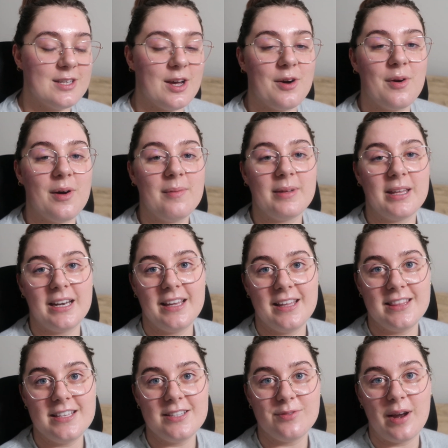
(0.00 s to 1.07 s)
So I'm gonna
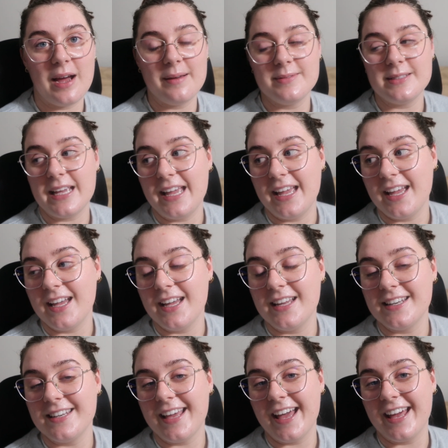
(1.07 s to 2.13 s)
get these wrapped
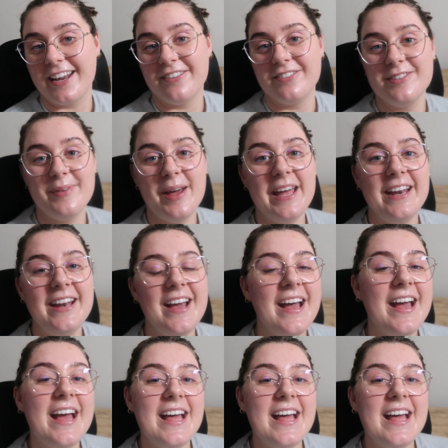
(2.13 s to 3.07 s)
and head off to bed.